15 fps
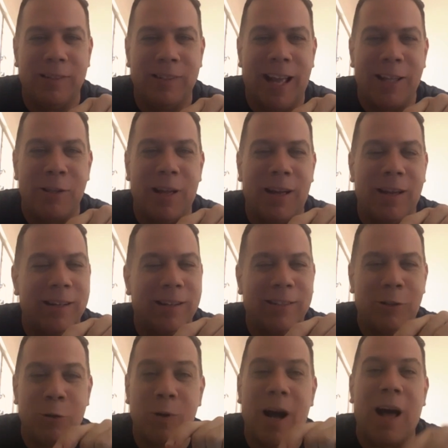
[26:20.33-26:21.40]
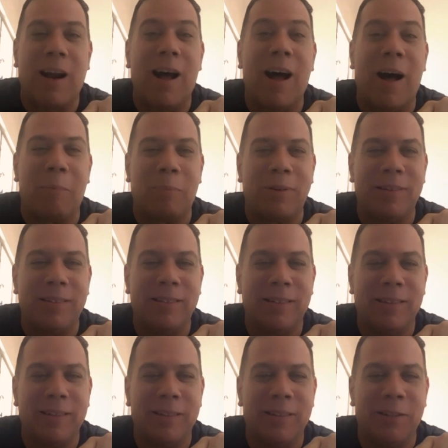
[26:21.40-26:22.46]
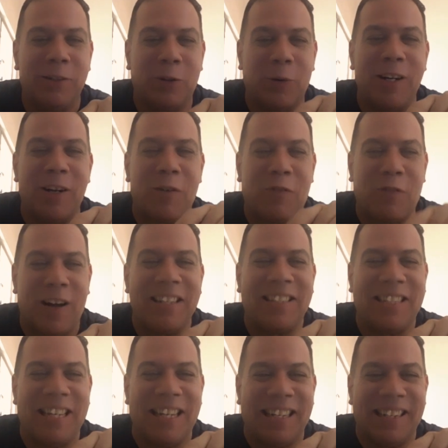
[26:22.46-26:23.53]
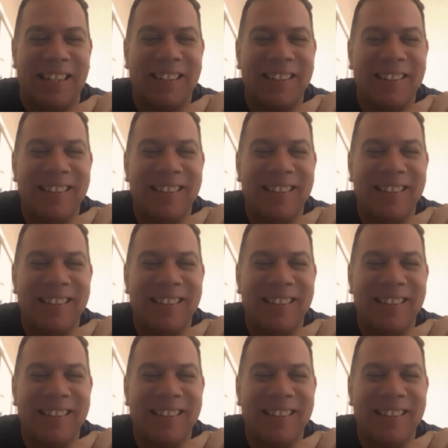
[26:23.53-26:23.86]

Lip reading: and you got up during the fight scene,